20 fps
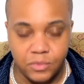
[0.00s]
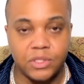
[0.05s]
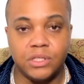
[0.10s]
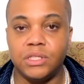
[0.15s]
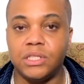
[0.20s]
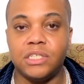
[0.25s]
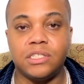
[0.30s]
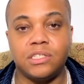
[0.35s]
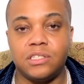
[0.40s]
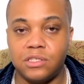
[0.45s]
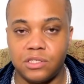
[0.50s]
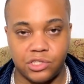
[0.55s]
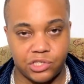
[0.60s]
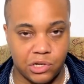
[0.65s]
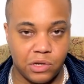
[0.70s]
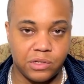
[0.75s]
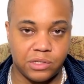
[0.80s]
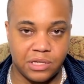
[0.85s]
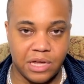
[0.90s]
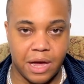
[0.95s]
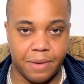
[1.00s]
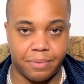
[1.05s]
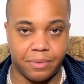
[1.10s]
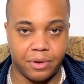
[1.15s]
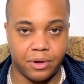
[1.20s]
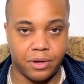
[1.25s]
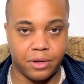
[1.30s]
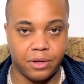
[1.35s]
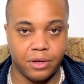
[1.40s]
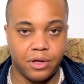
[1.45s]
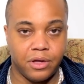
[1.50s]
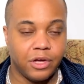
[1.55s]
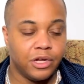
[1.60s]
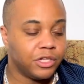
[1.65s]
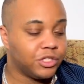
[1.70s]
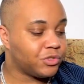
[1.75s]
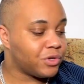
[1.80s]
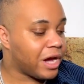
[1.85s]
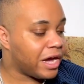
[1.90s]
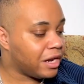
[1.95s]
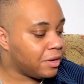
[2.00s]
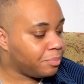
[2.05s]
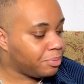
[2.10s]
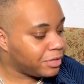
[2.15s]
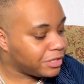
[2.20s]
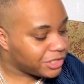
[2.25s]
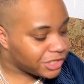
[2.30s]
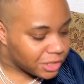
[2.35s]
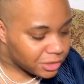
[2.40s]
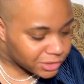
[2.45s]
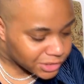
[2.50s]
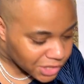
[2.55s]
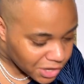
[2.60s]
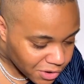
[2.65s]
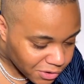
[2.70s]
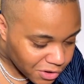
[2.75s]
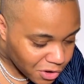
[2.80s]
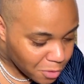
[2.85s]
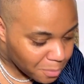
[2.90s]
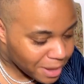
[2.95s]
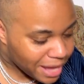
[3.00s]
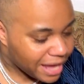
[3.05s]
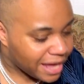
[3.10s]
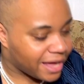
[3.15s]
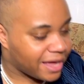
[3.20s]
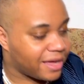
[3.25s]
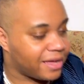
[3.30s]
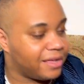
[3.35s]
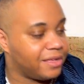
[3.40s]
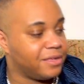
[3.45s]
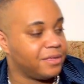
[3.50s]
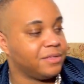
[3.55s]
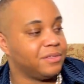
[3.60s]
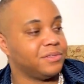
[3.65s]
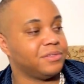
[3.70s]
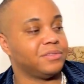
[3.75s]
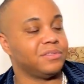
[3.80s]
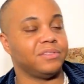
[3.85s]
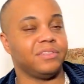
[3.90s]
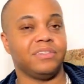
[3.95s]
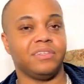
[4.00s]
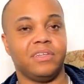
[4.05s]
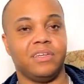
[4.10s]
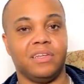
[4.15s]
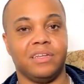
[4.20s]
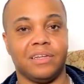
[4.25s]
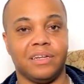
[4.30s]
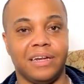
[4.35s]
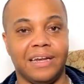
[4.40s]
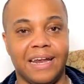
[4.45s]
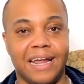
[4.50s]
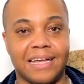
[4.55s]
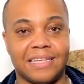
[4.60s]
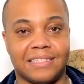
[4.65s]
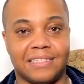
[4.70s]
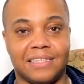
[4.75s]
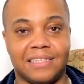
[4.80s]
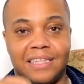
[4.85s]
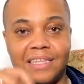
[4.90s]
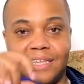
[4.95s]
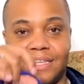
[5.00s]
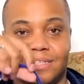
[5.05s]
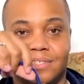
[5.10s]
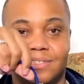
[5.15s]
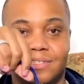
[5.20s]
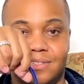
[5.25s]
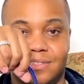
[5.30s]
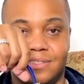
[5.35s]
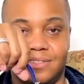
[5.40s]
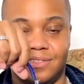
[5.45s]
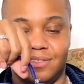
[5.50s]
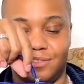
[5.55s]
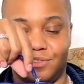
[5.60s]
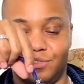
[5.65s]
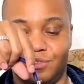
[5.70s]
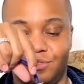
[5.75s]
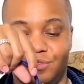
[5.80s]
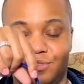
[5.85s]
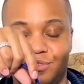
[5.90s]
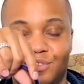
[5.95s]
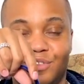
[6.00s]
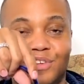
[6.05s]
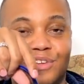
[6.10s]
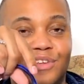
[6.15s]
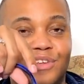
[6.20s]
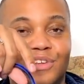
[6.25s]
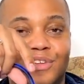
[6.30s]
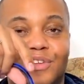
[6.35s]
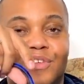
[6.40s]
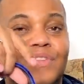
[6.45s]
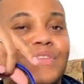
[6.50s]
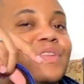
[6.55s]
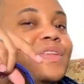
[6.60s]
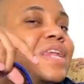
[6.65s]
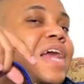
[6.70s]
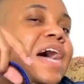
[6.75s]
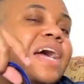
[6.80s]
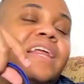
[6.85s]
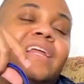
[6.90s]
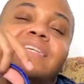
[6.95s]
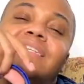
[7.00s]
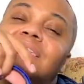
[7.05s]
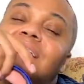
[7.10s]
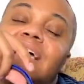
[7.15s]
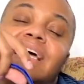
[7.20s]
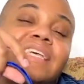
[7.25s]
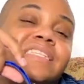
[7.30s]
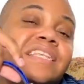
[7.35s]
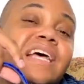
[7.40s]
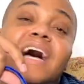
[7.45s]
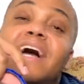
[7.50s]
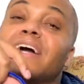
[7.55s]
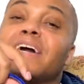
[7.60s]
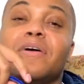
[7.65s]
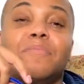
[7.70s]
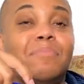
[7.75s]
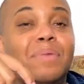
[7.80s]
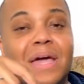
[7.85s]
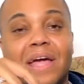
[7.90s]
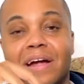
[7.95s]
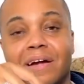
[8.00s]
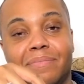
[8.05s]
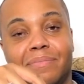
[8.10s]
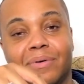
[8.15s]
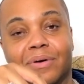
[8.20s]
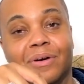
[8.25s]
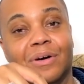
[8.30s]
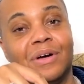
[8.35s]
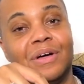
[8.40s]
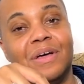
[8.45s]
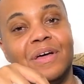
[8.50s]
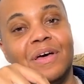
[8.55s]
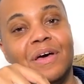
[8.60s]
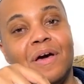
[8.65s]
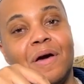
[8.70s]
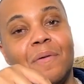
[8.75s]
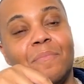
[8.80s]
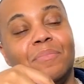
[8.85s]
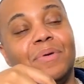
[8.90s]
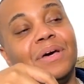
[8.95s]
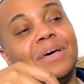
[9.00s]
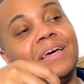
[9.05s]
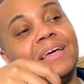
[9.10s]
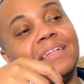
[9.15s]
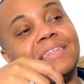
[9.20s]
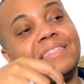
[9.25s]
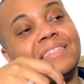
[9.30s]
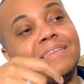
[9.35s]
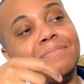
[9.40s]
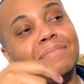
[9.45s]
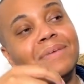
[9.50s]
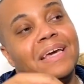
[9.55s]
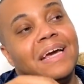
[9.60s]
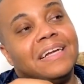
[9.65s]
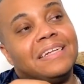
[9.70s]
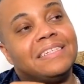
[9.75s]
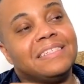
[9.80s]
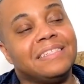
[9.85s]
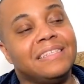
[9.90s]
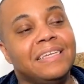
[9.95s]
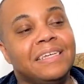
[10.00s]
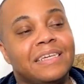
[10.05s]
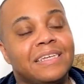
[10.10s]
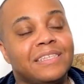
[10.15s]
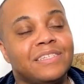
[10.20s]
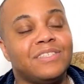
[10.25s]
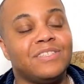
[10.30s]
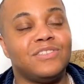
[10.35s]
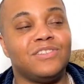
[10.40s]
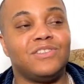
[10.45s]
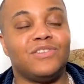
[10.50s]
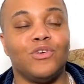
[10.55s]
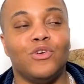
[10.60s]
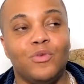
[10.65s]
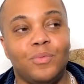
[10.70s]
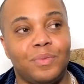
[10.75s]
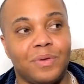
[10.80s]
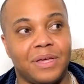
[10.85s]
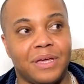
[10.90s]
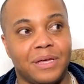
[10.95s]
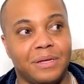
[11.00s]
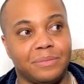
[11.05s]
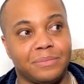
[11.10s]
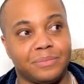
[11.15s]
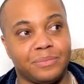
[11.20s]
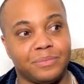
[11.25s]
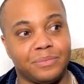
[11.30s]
this is a showstopper. Try to put your Togo bag next to this. It's uncomparable. But to me, I just think it's stupid